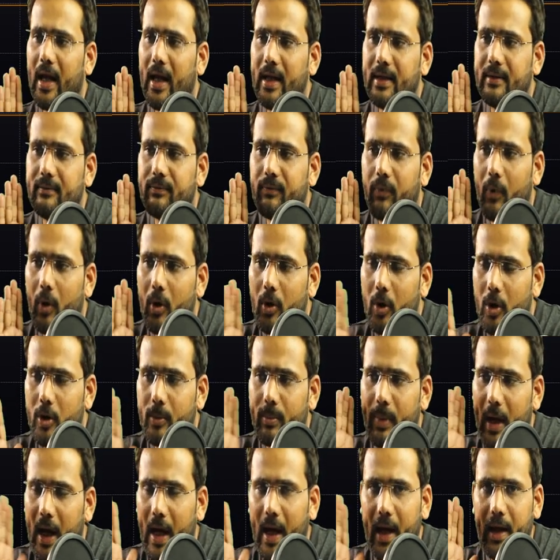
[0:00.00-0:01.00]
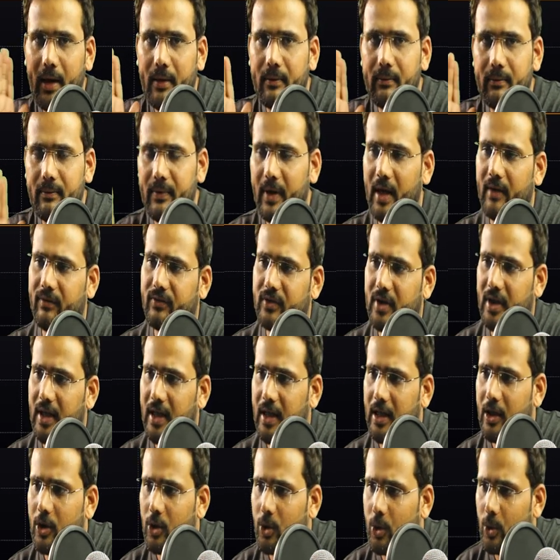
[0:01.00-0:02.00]
and followed by wave
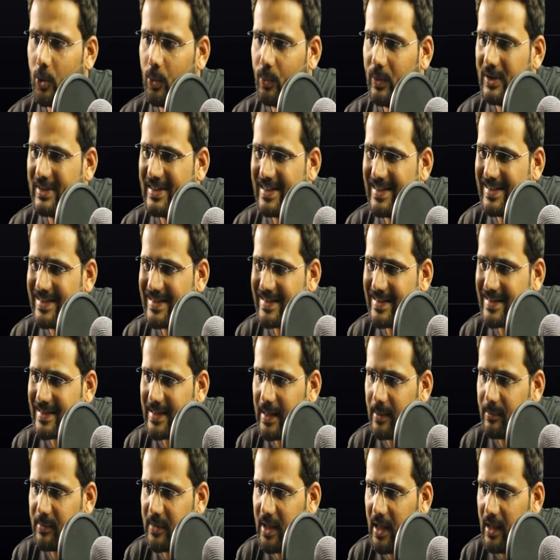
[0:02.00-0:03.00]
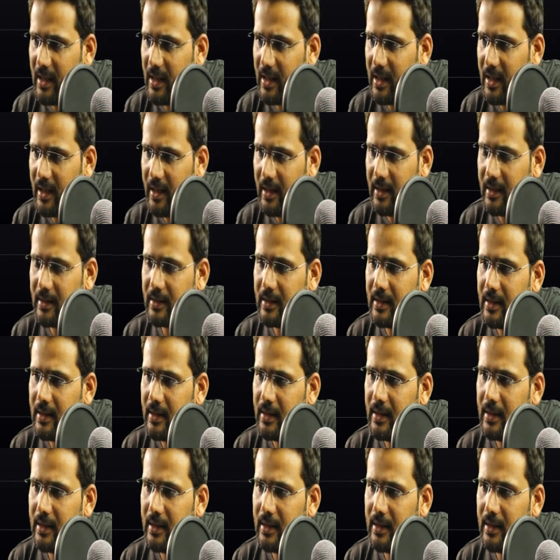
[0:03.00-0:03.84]
3, which is something here.